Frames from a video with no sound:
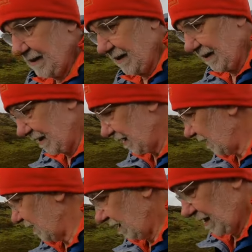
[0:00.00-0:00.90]
and
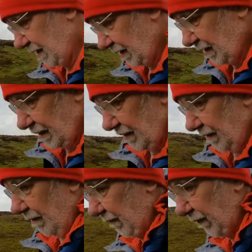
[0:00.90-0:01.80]
then
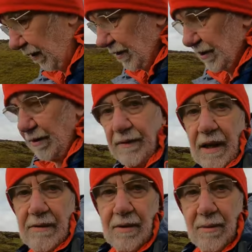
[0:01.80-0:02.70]
flies off down